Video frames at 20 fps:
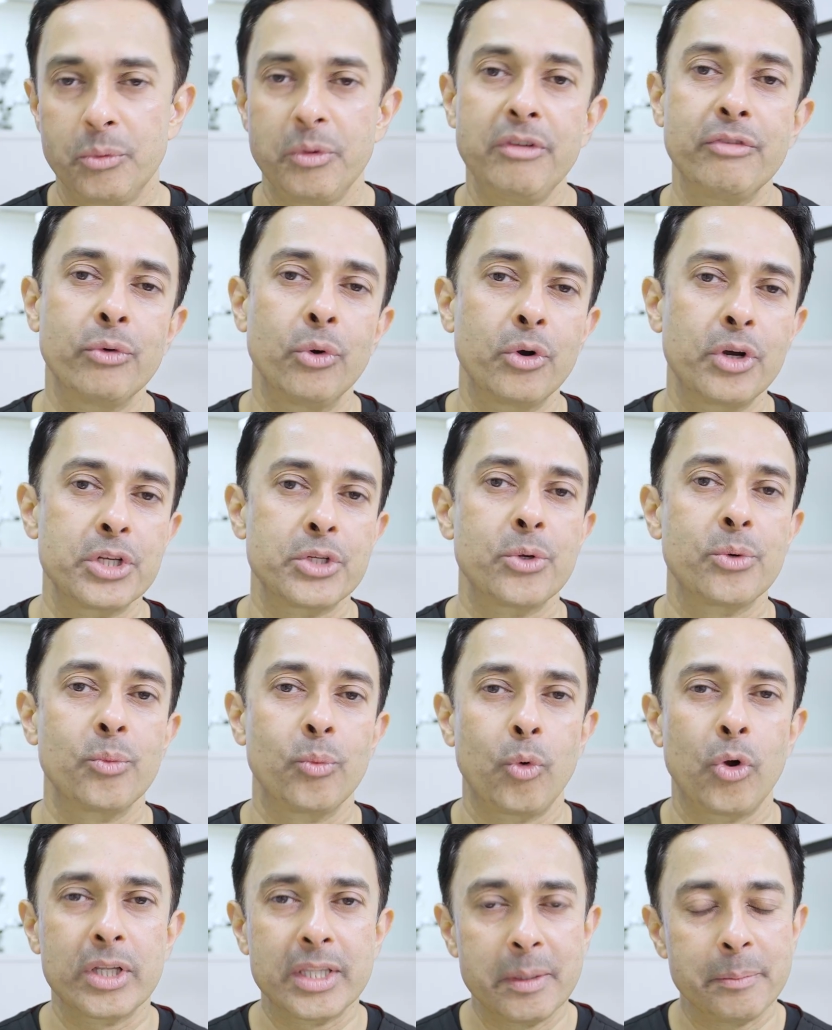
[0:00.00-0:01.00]
So we focus
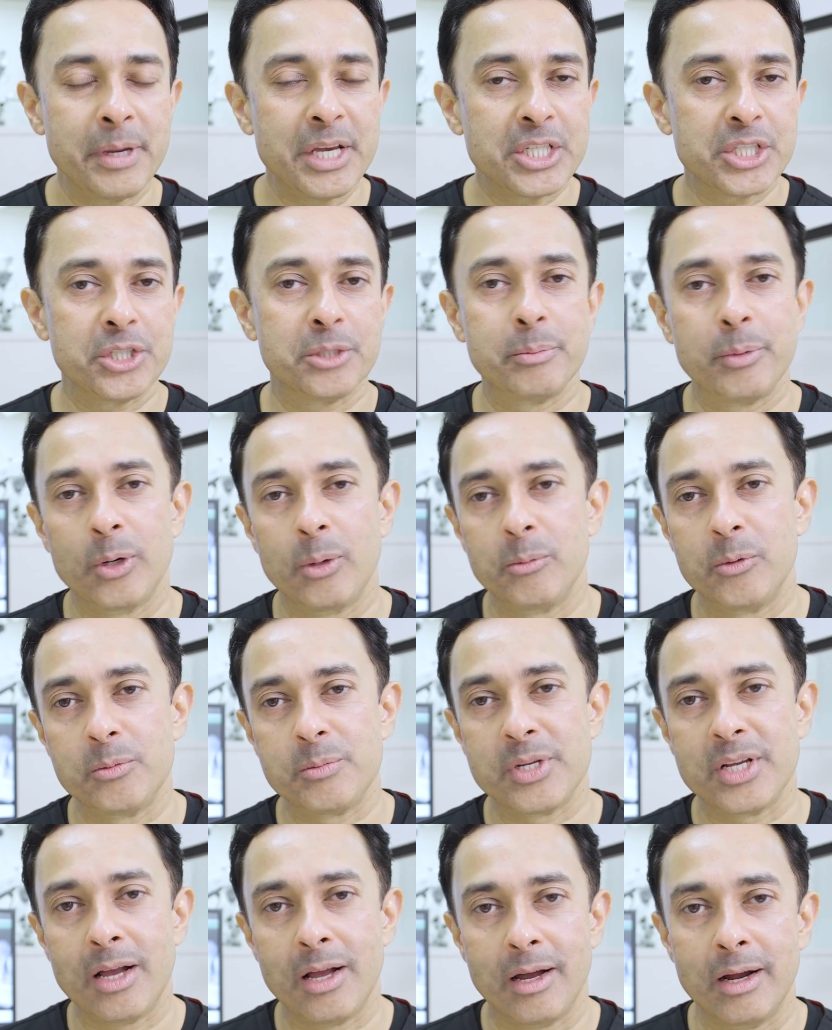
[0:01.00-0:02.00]
on what the patient's
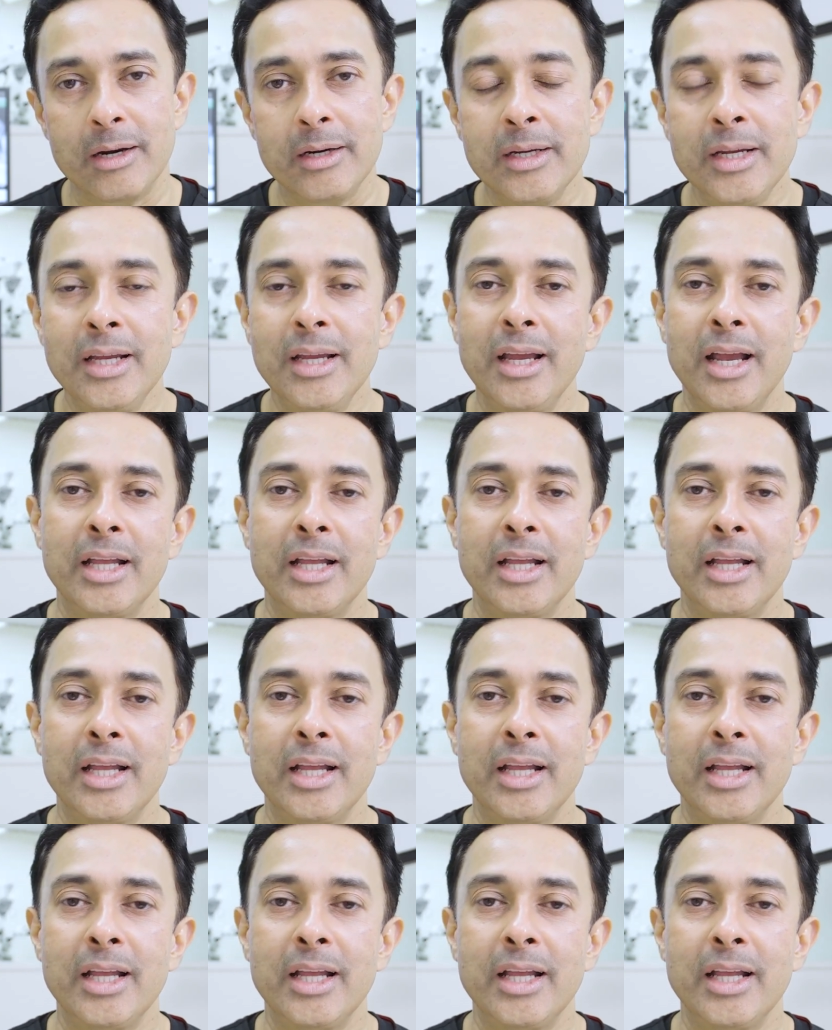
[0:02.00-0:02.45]
problems are,